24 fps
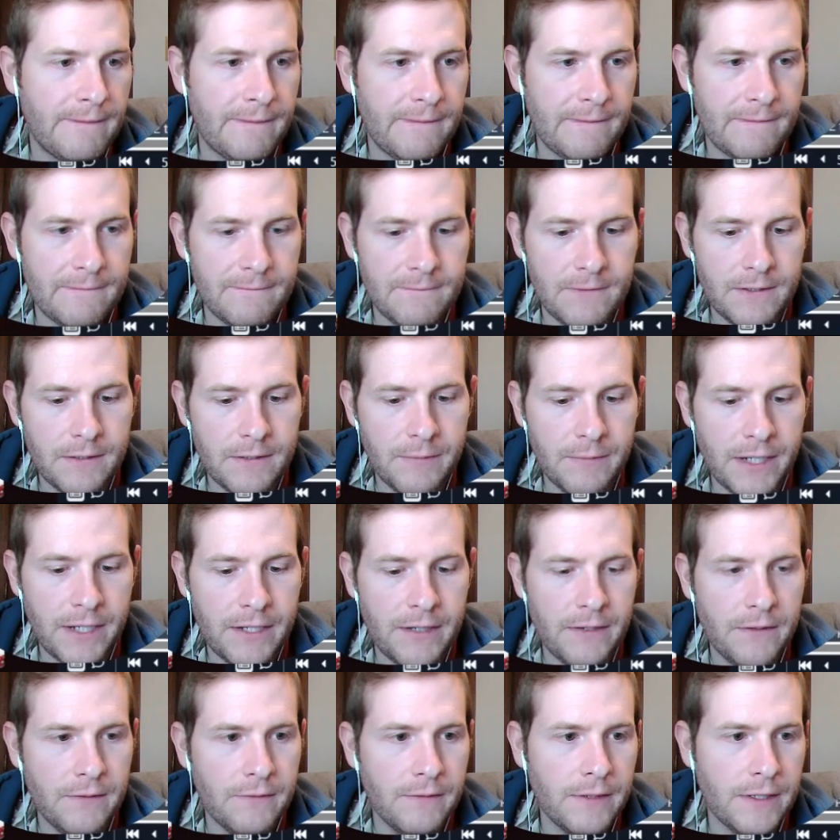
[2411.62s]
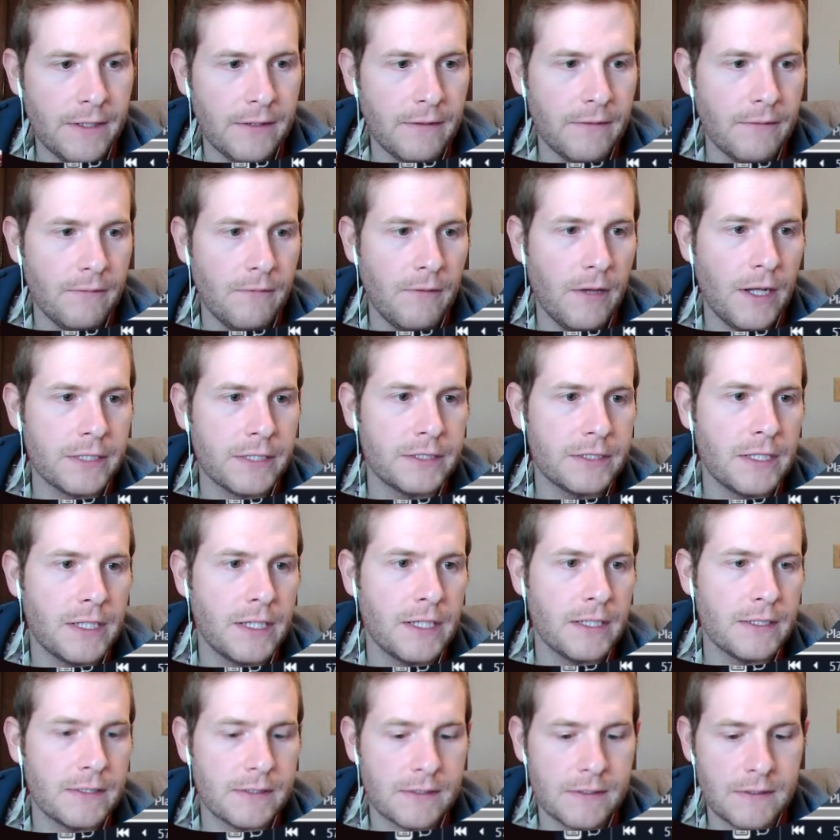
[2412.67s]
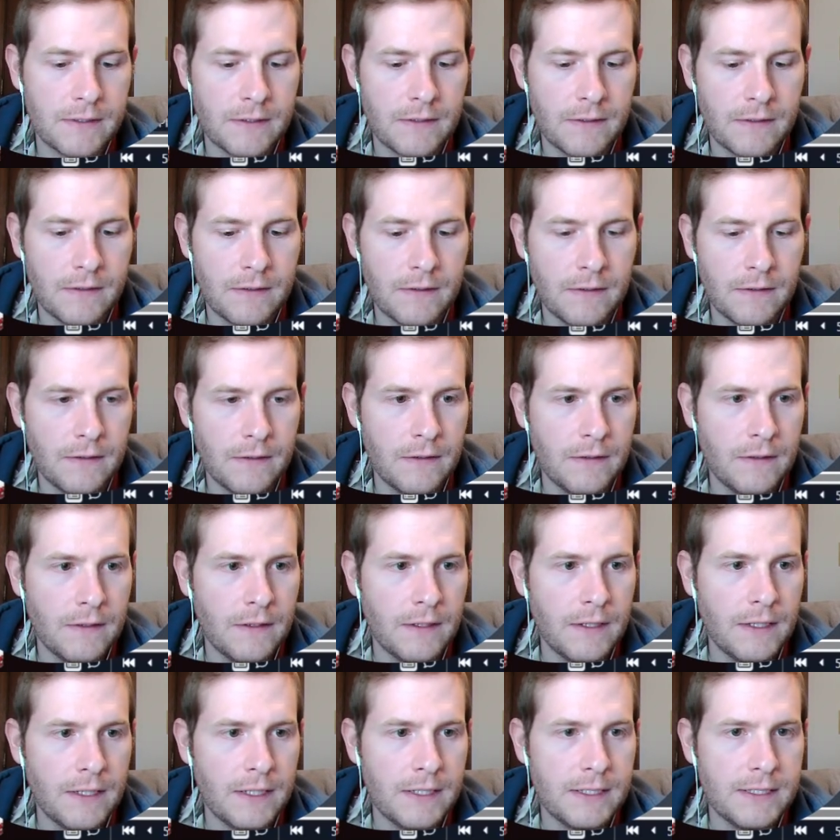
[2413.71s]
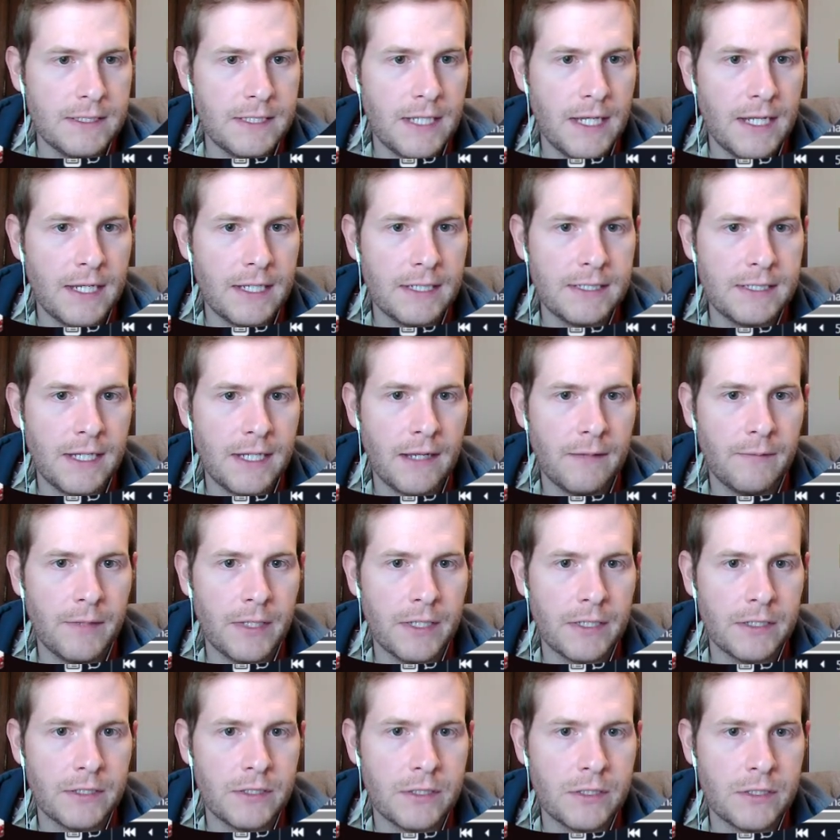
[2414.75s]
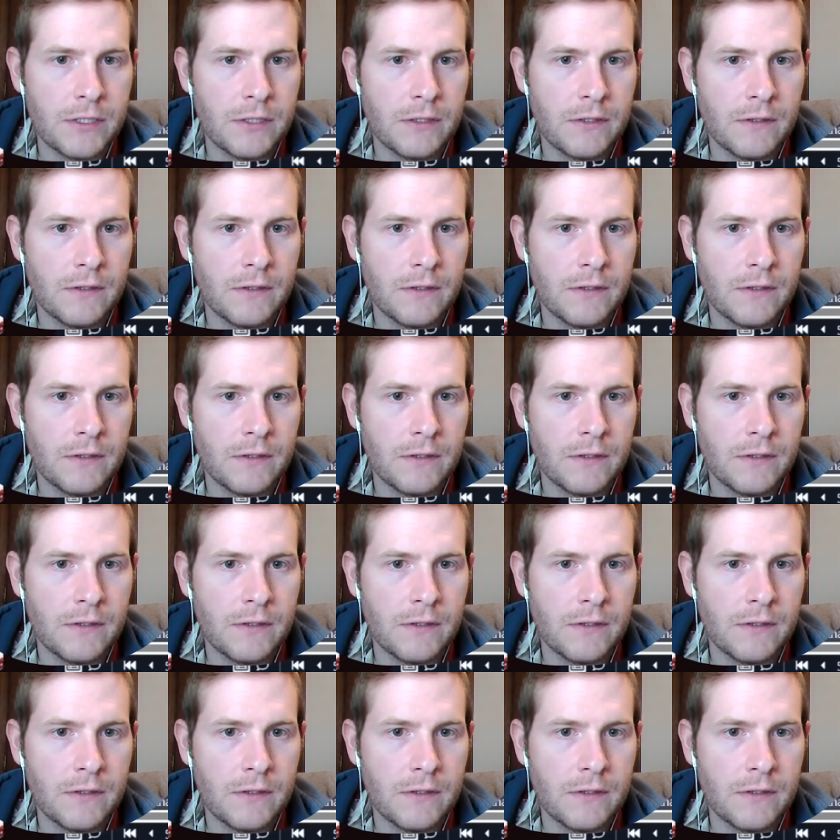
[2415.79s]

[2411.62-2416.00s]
What am I doing? Watch this. Take a damage.